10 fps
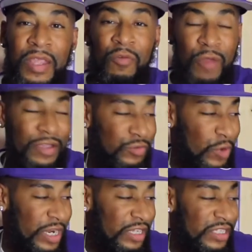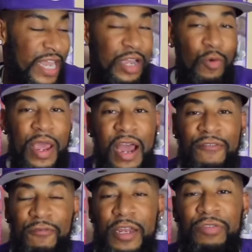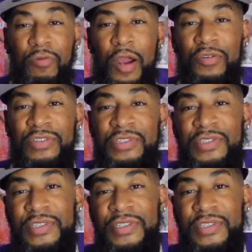Refs wanted to take away our free throws